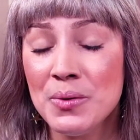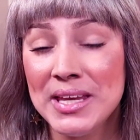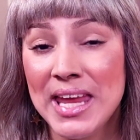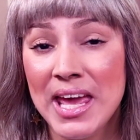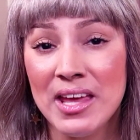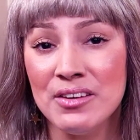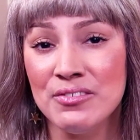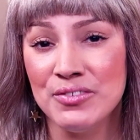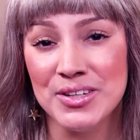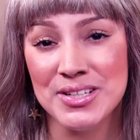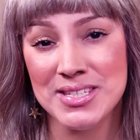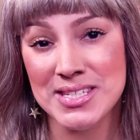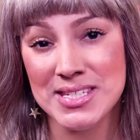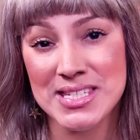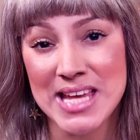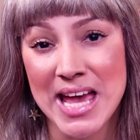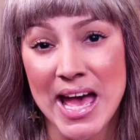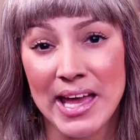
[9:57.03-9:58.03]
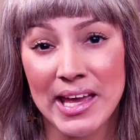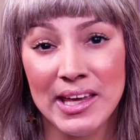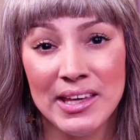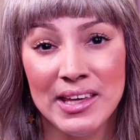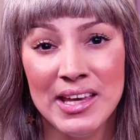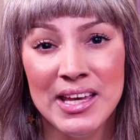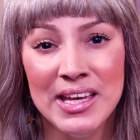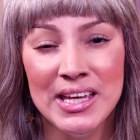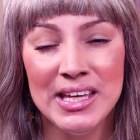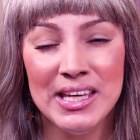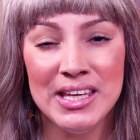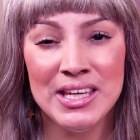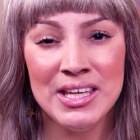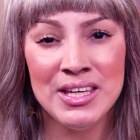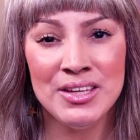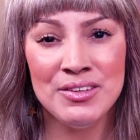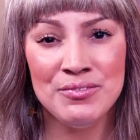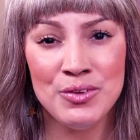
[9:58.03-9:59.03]
an end for today.
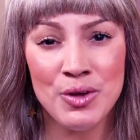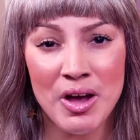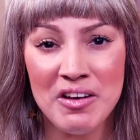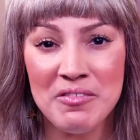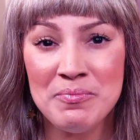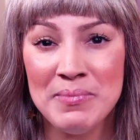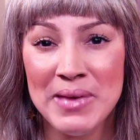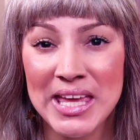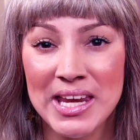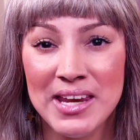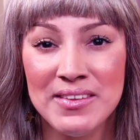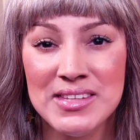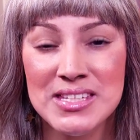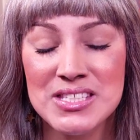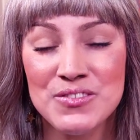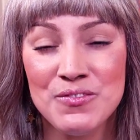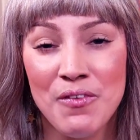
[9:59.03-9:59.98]
If you have made it this